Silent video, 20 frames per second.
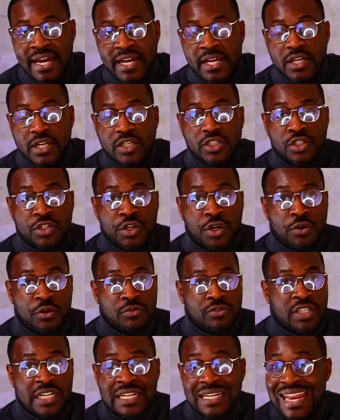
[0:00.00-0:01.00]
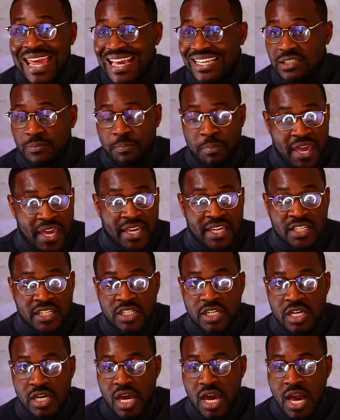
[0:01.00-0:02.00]
you know, the next page
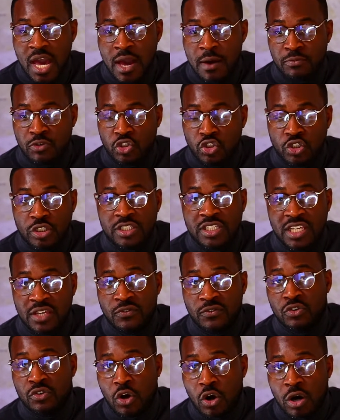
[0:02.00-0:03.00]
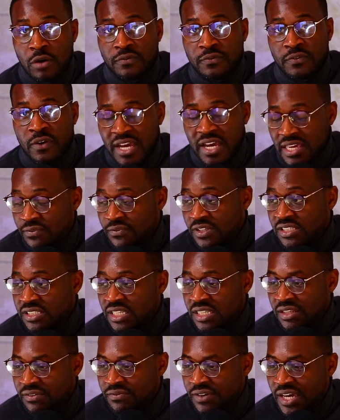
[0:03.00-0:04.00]
should give you the offer, if it's still
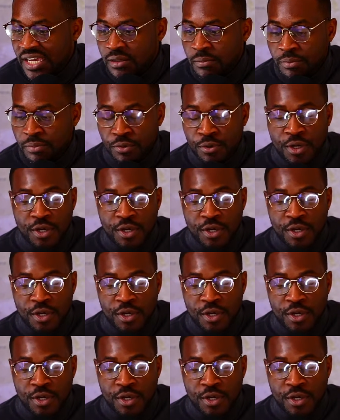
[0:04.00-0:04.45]
available,